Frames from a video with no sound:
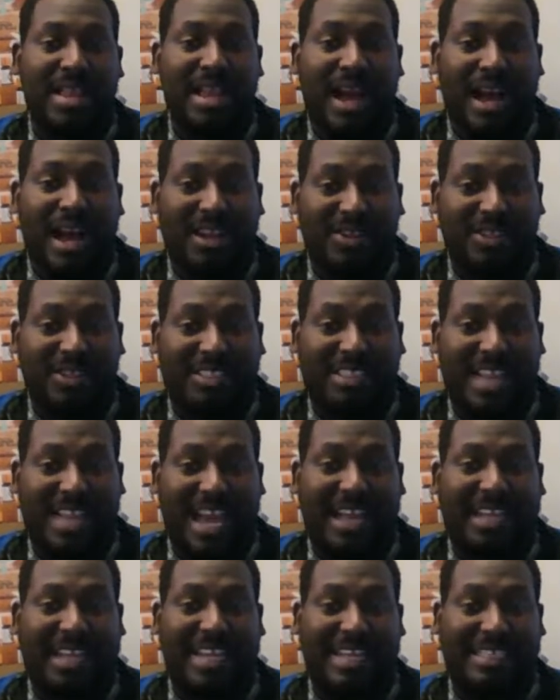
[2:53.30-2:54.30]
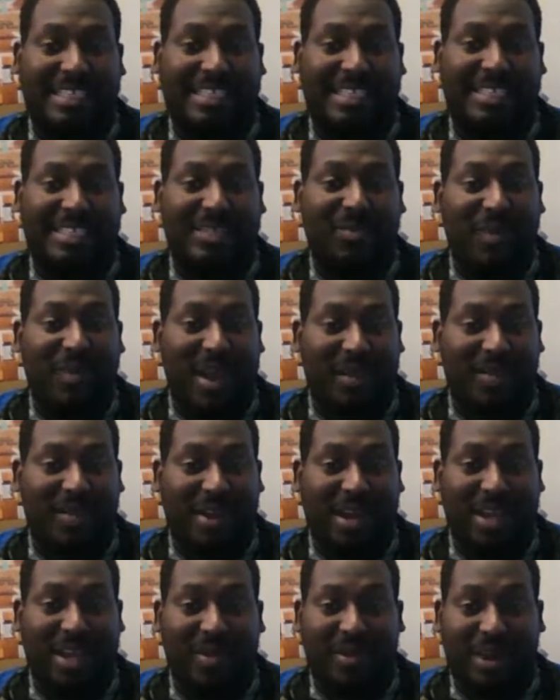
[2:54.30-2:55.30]
Understand, this is the way we're
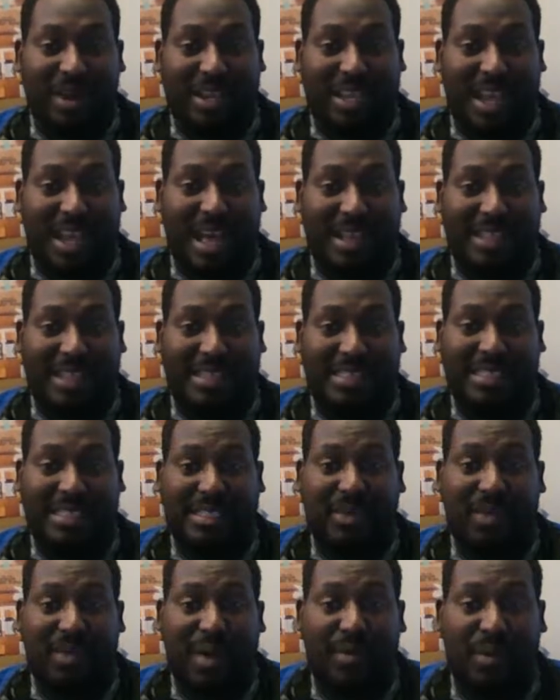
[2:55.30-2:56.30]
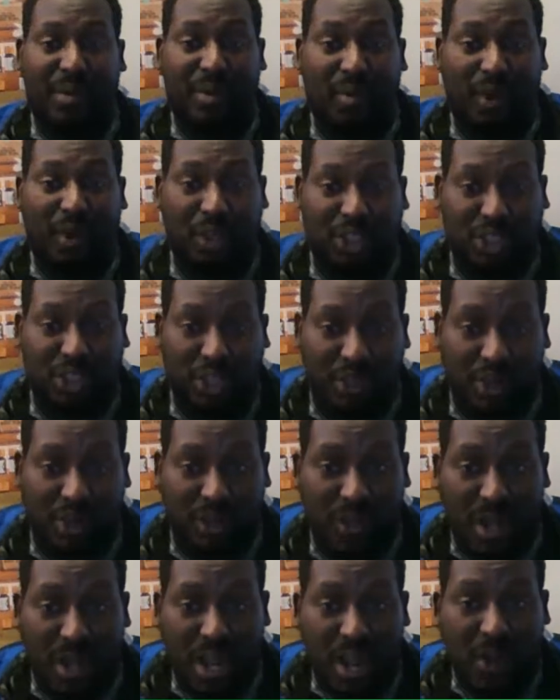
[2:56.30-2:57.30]
going to work it out. This is the way we want you to
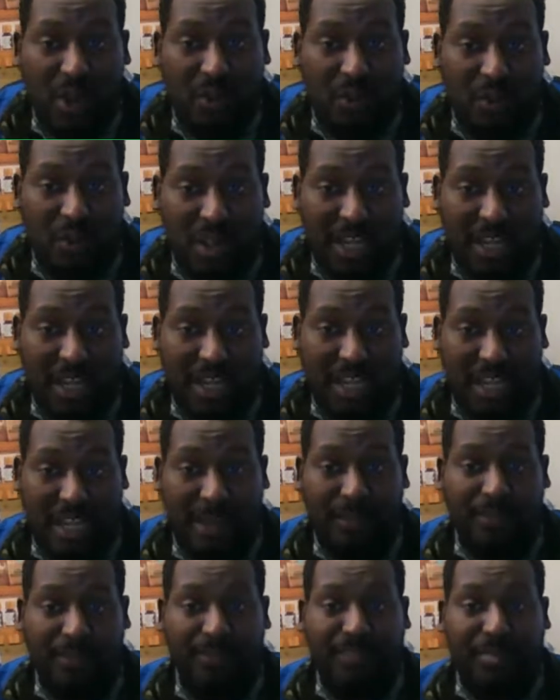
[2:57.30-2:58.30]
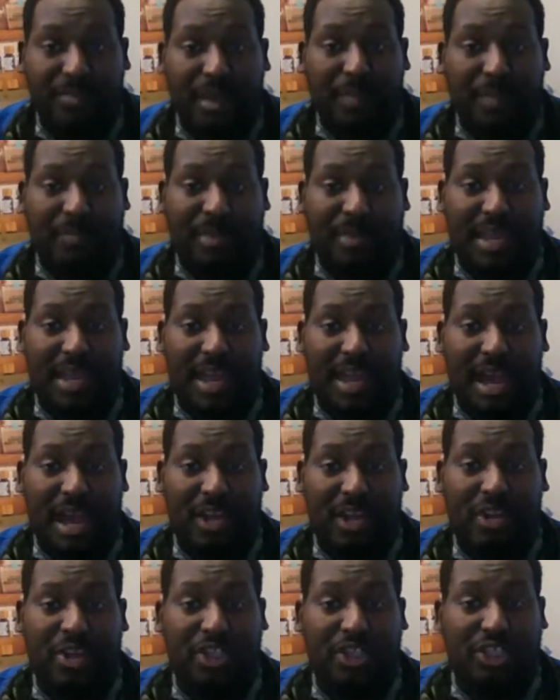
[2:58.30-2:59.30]
really be
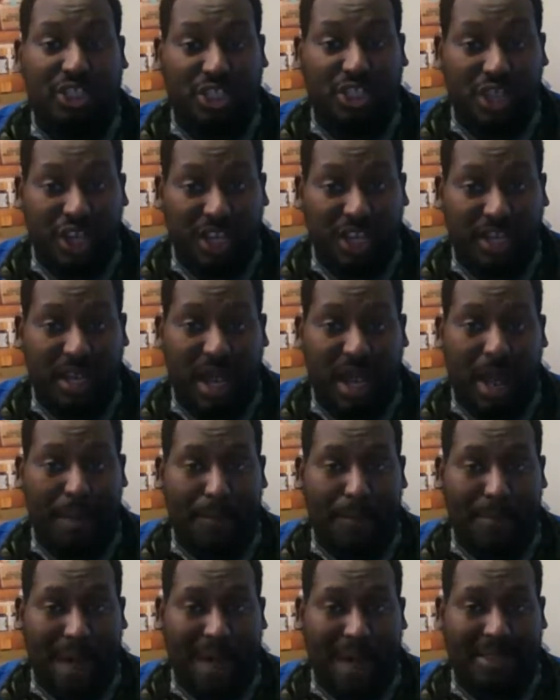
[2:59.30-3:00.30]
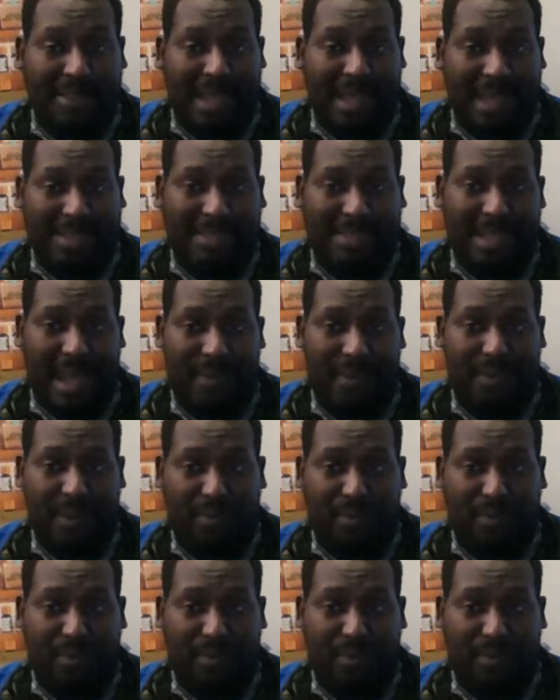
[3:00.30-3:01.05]
understood about that type of